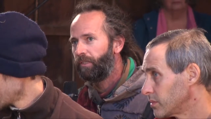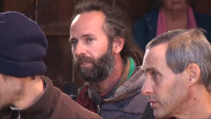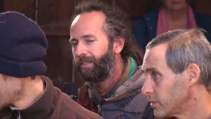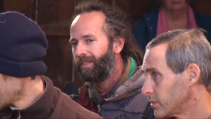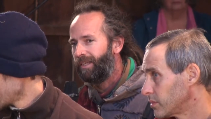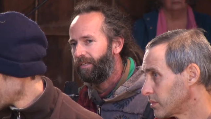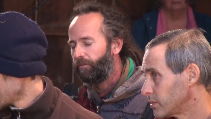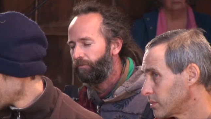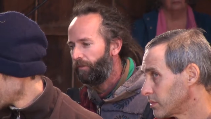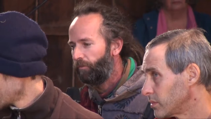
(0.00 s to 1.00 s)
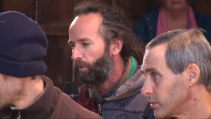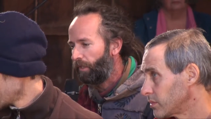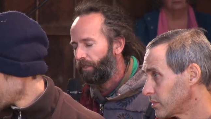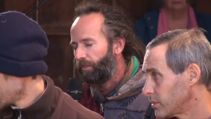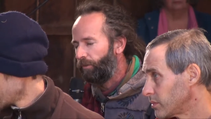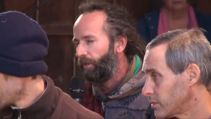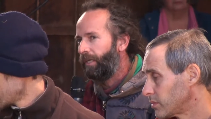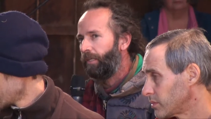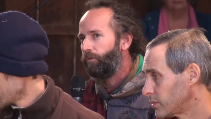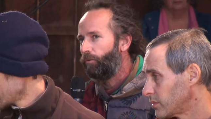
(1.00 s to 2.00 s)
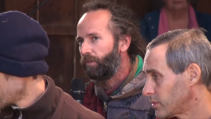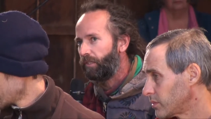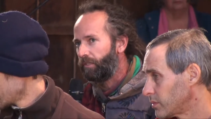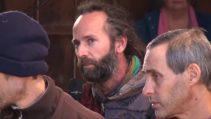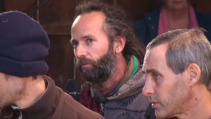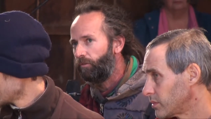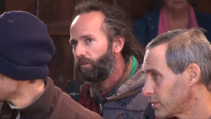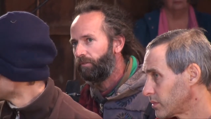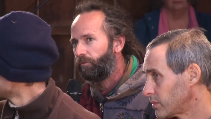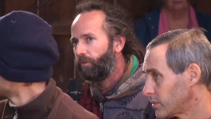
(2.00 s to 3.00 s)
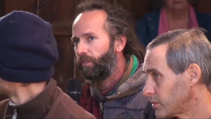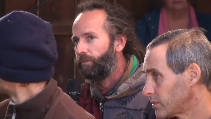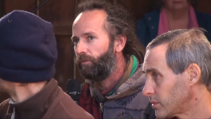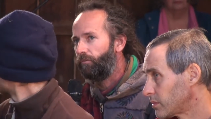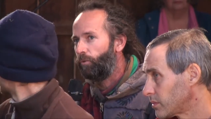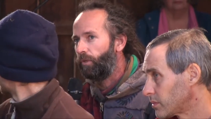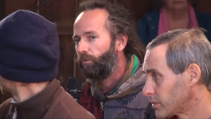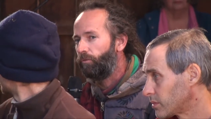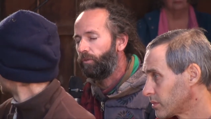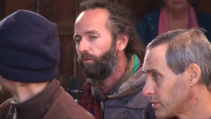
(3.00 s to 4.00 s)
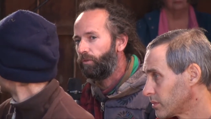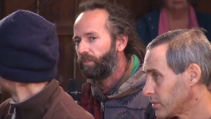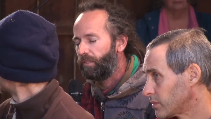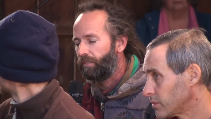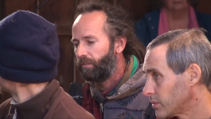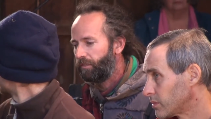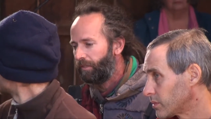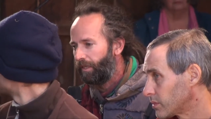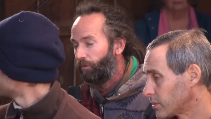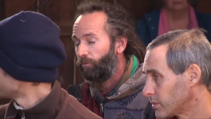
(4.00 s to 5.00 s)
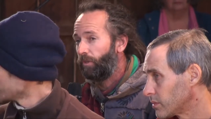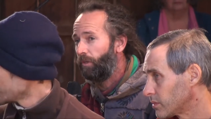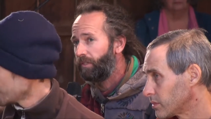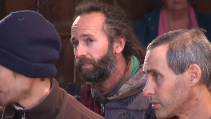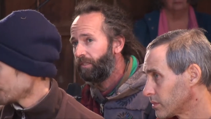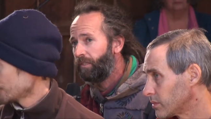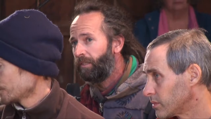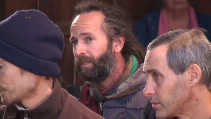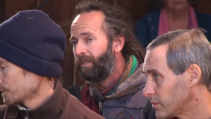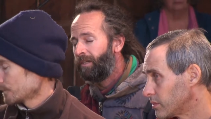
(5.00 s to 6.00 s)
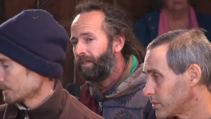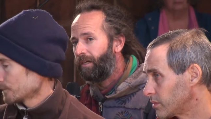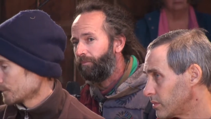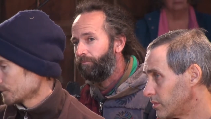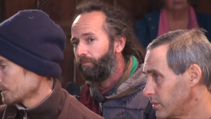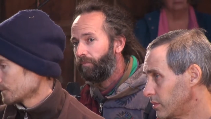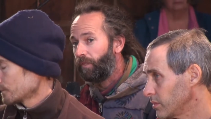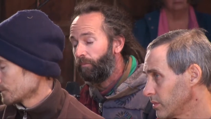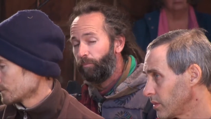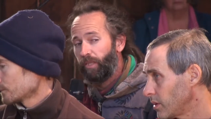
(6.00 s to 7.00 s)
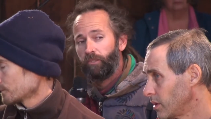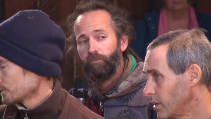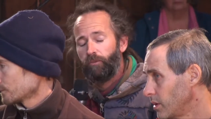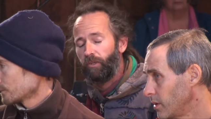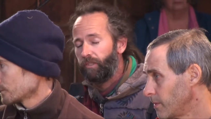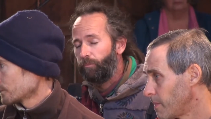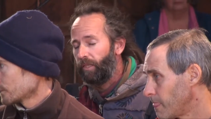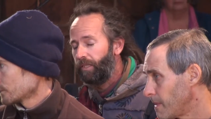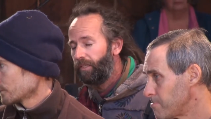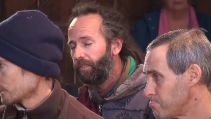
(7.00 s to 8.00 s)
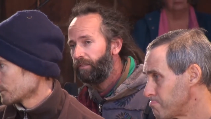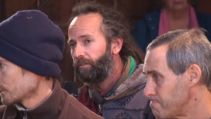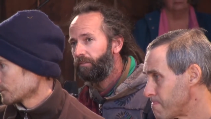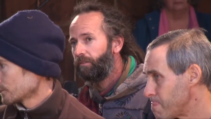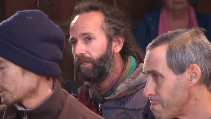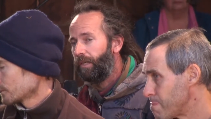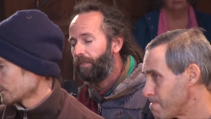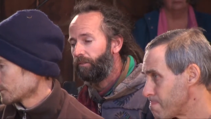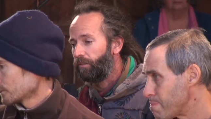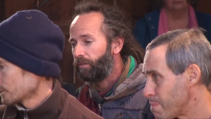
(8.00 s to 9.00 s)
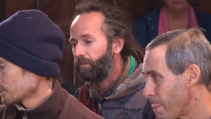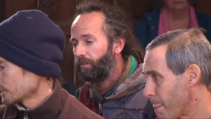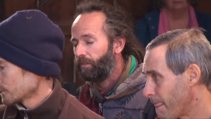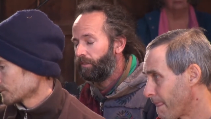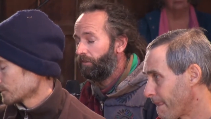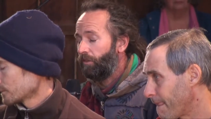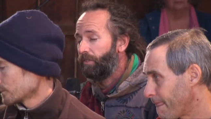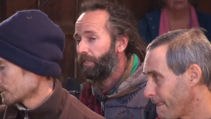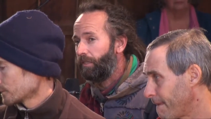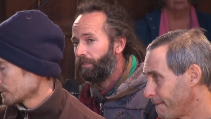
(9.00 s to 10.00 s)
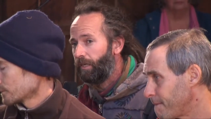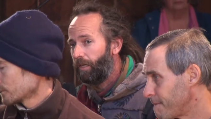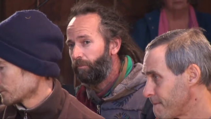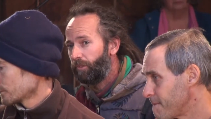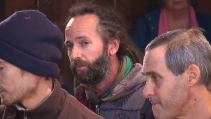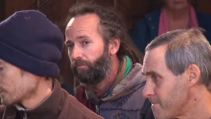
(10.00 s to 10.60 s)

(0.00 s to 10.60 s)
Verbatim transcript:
Speaker 1: Yep. And I've never wanted to do any courses at all. I've tried to avoid all courses at all cost. Yep. Um, I'm petrified to be here. Yep. And I was, I was too scared to come. I,